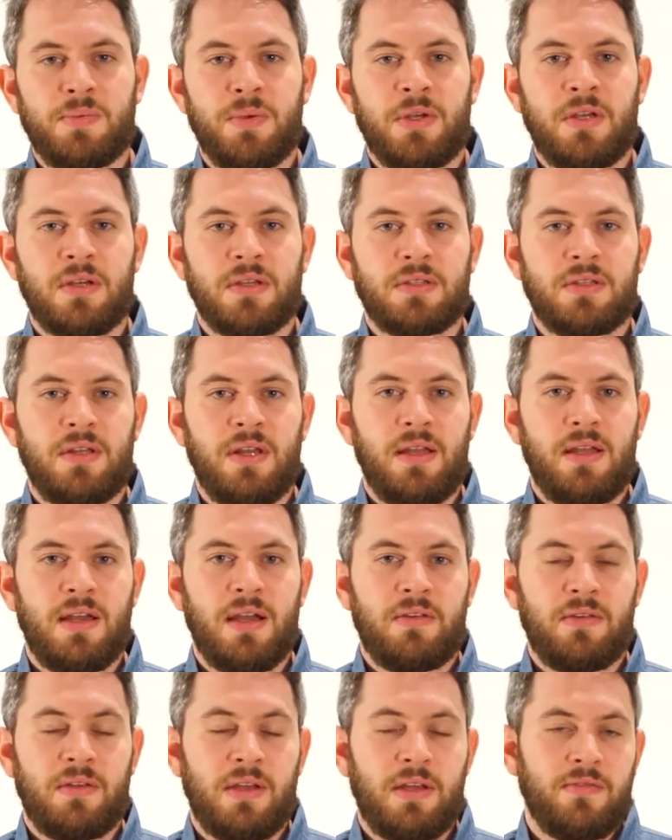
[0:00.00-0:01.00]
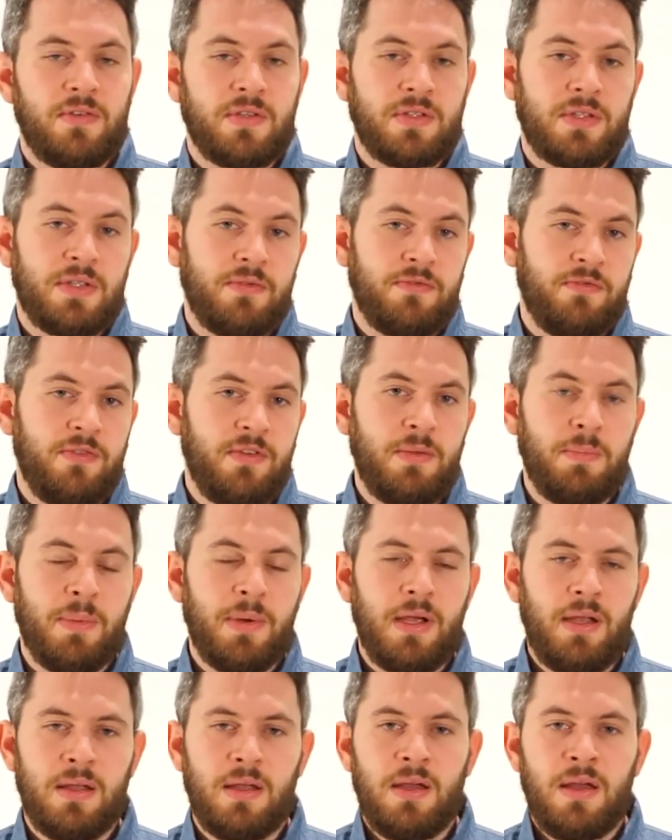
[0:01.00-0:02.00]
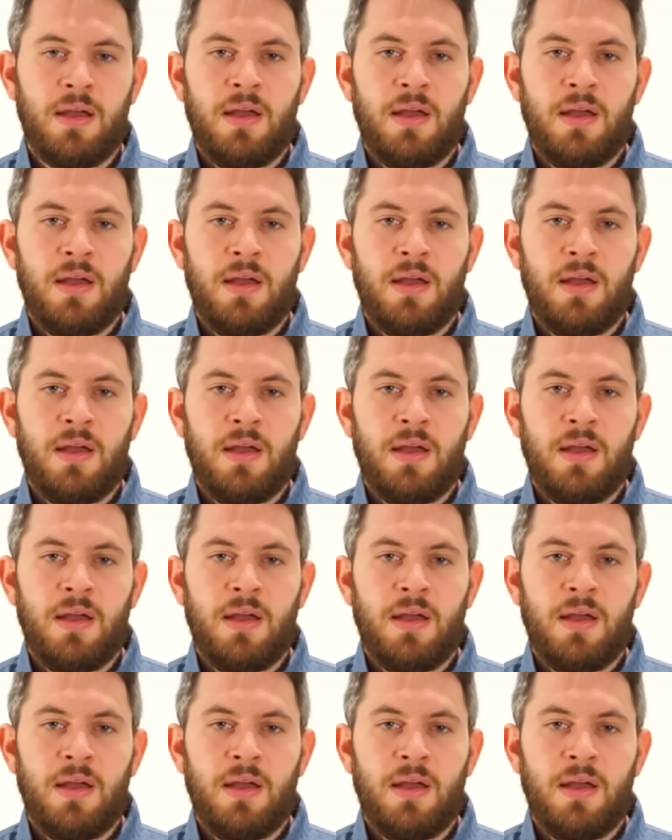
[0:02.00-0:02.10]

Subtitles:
because they gave us the feedback